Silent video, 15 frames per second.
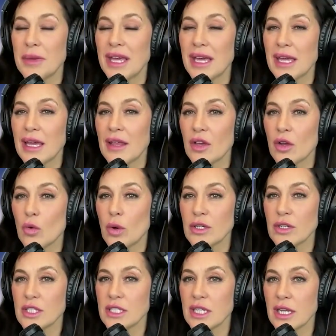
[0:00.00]
again, the
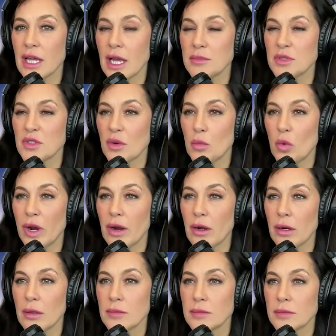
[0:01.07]
quercetin comes from where?